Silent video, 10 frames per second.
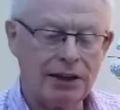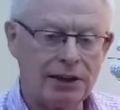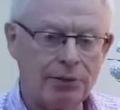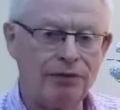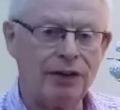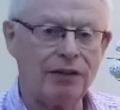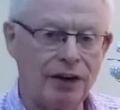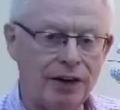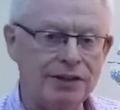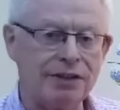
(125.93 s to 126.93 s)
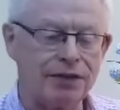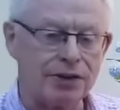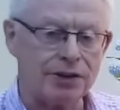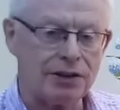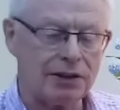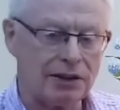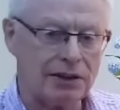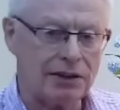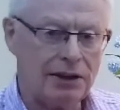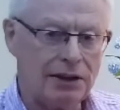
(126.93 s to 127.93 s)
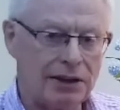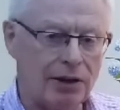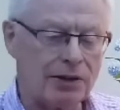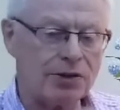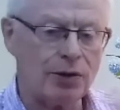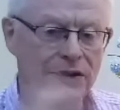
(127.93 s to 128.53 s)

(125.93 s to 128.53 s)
They were very, very different. They also